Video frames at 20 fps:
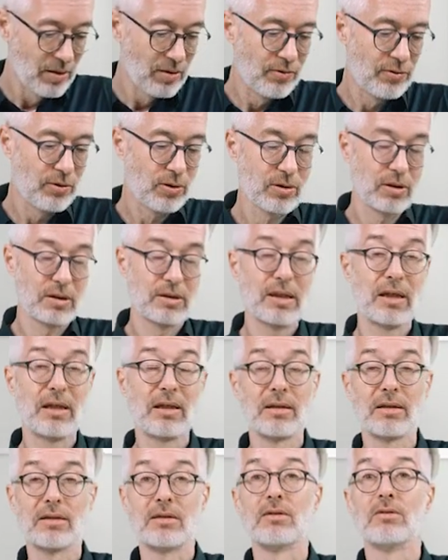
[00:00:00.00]
for the
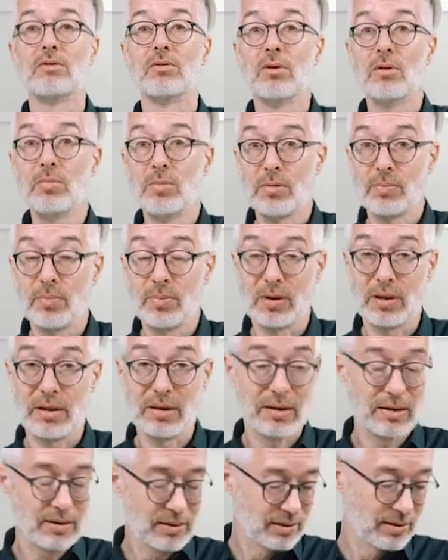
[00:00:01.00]
target Nobel
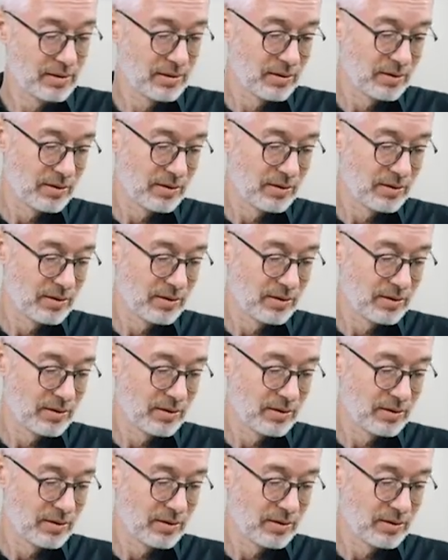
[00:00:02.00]
Prize.